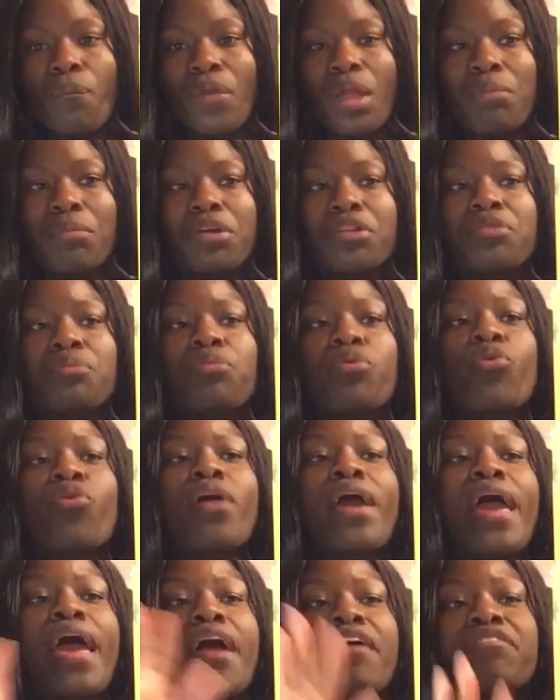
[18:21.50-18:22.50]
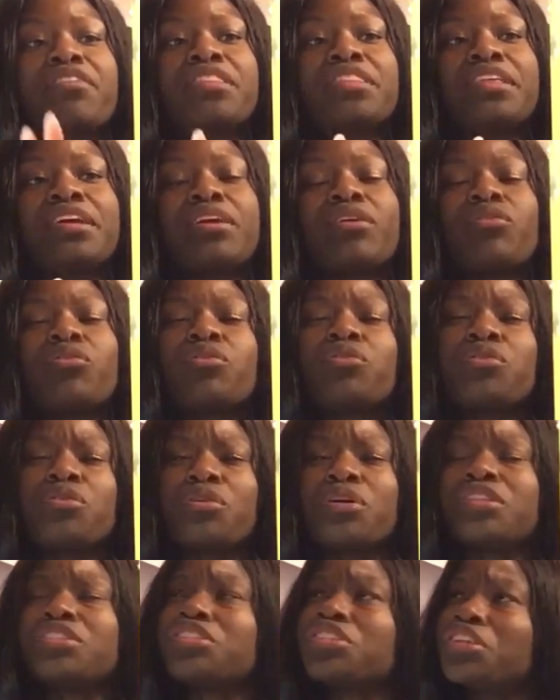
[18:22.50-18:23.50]
I'm gonna pour everything. Ooh,
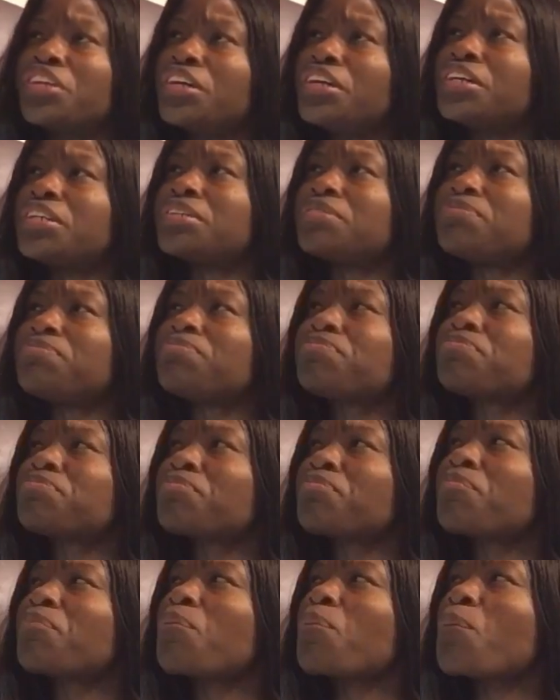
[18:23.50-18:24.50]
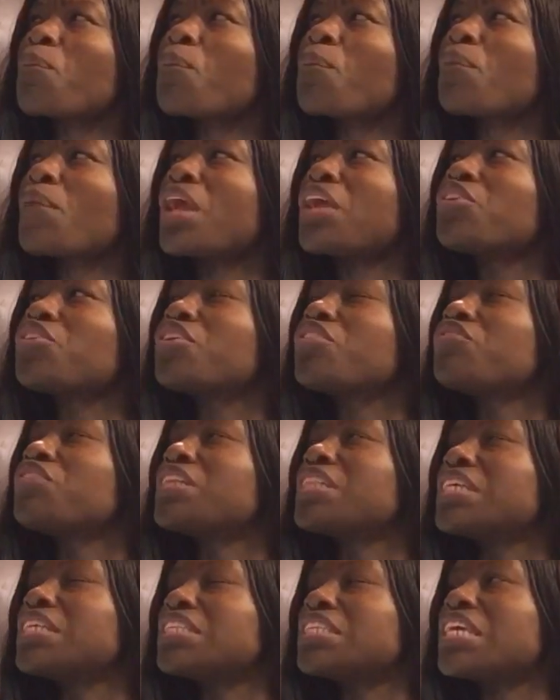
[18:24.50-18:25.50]
it's good. You can
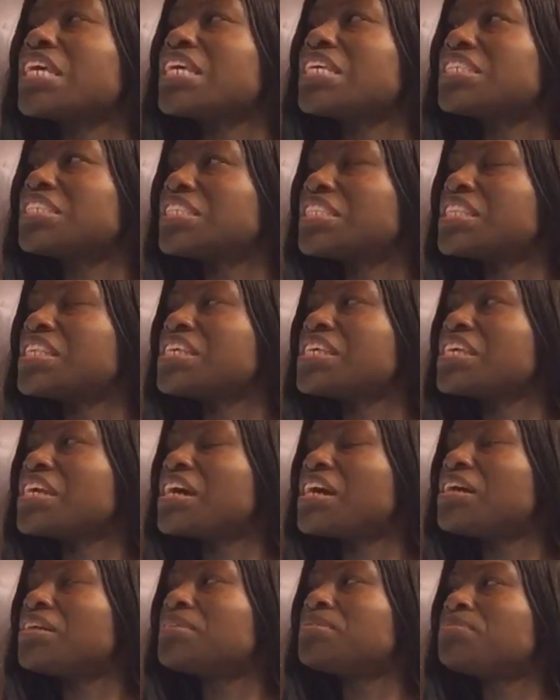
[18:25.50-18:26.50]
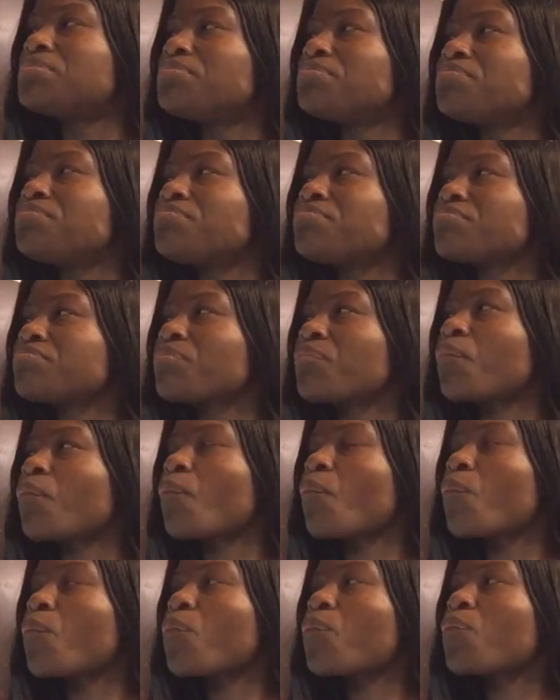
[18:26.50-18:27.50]
really taste the um,
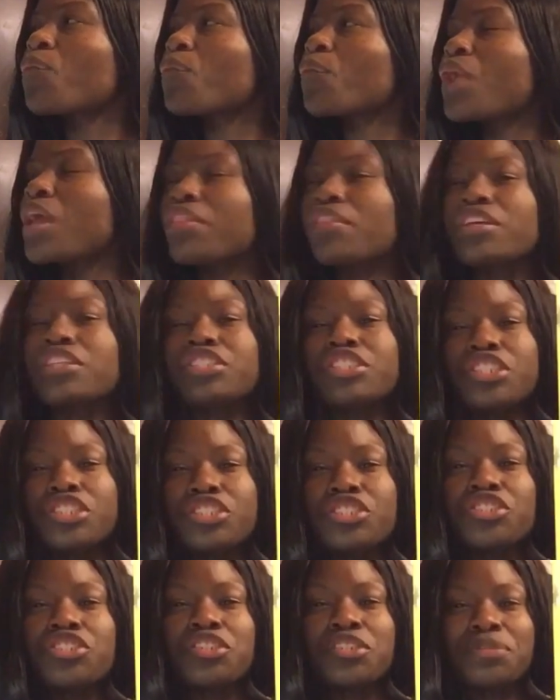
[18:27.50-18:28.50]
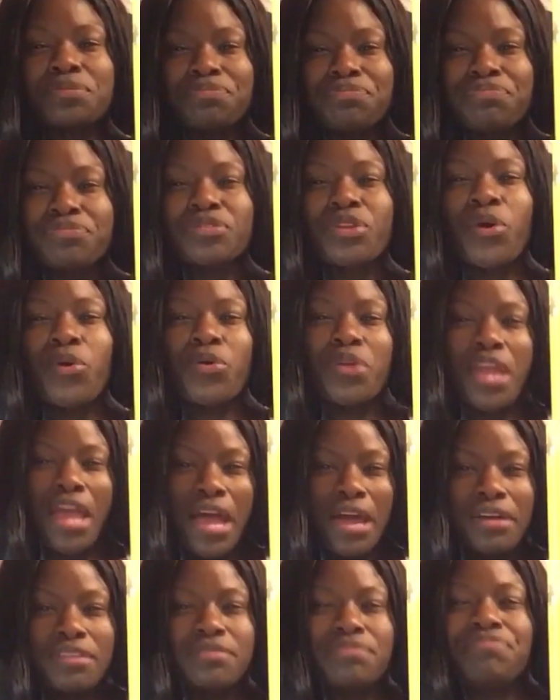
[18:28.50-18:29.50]
the ginger. Oh
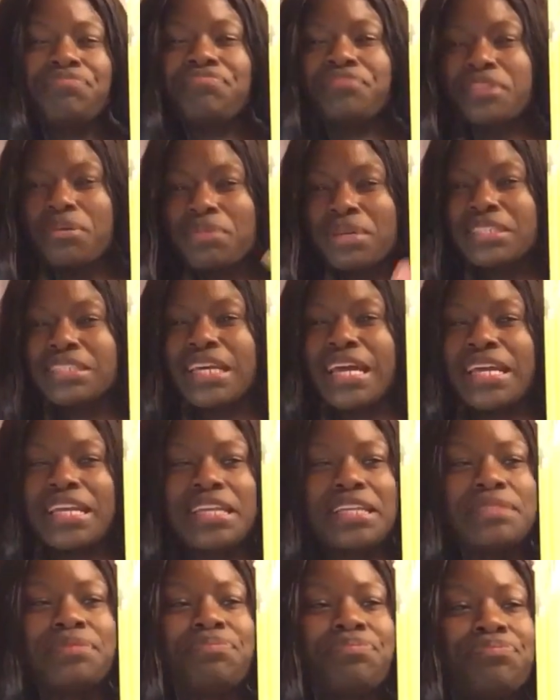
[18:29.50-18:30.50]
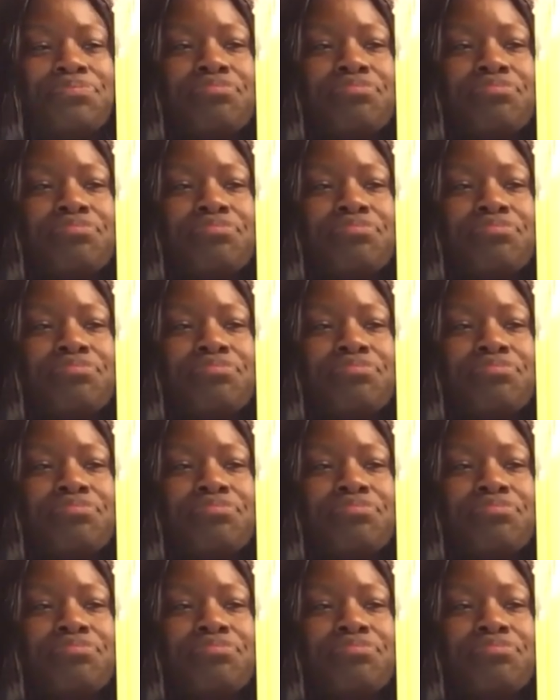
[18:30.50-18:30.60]
yeah, I'm excited.